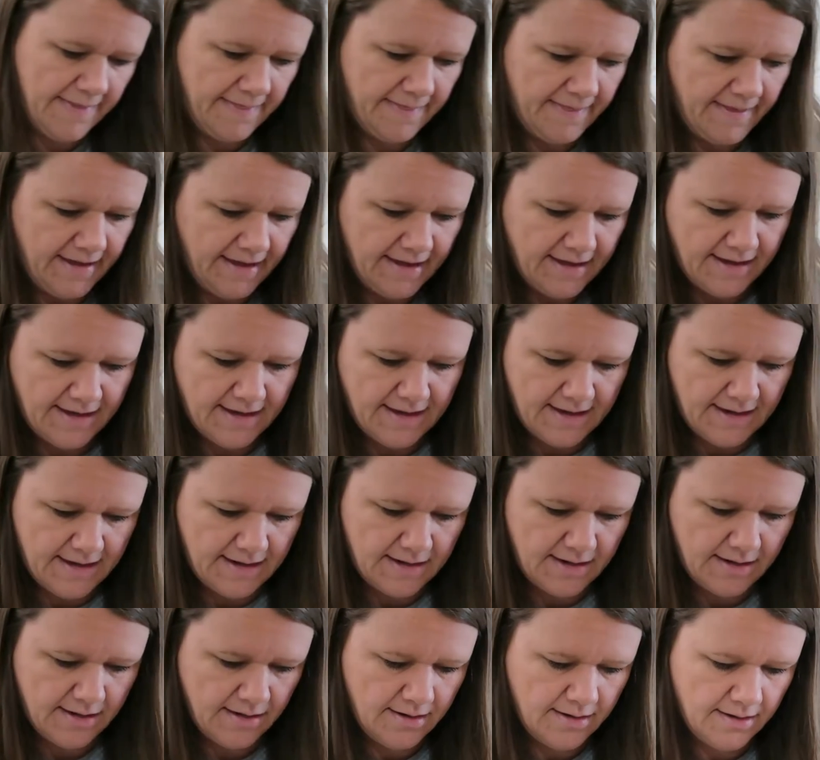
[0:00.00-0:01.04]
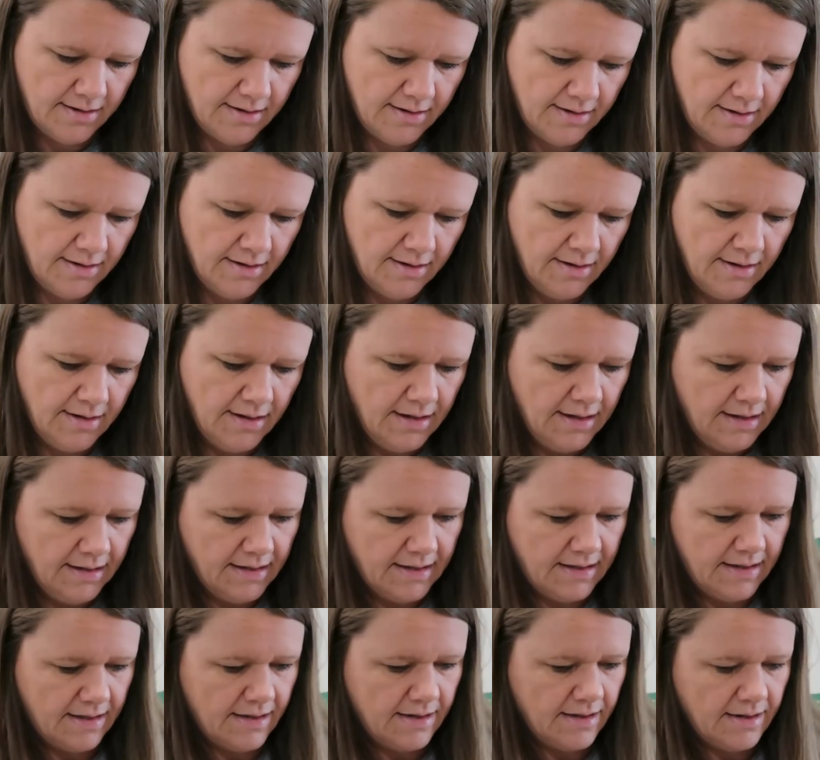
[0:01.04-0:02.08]
And then
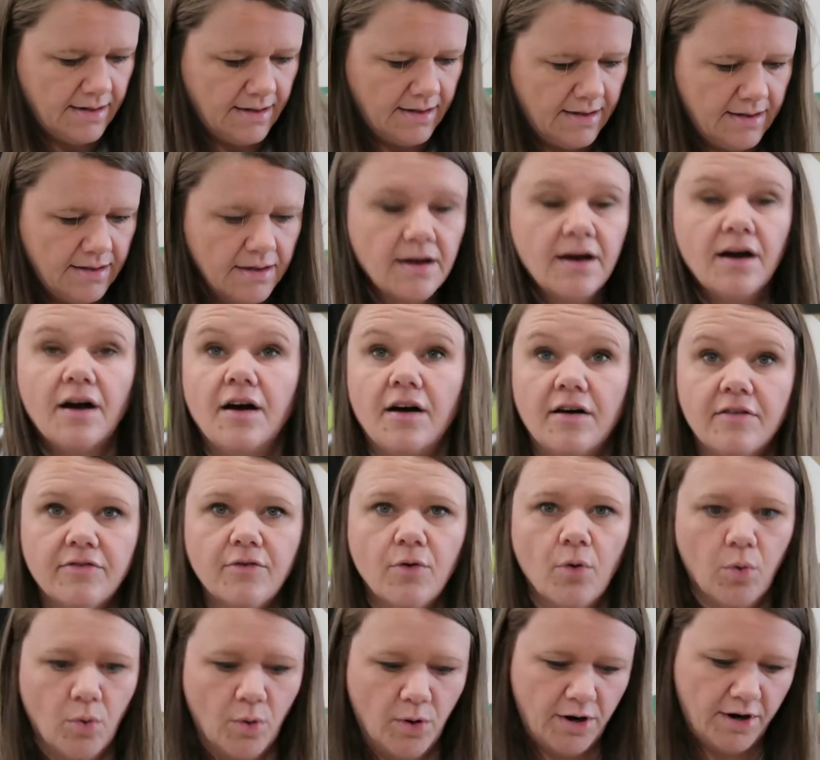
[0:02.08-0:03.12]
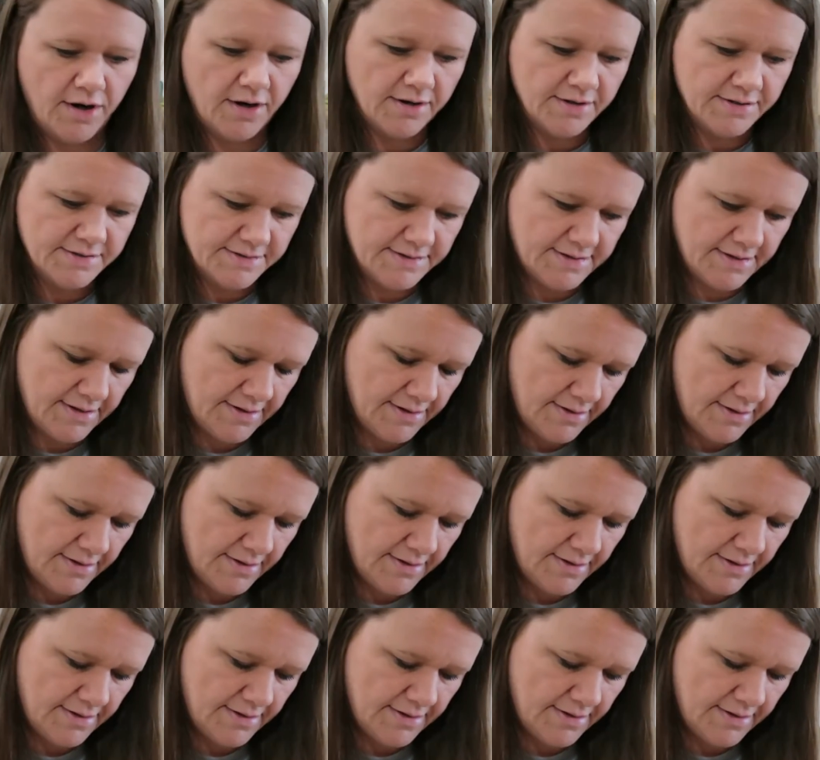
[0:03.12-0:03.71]
Kennedy, of course,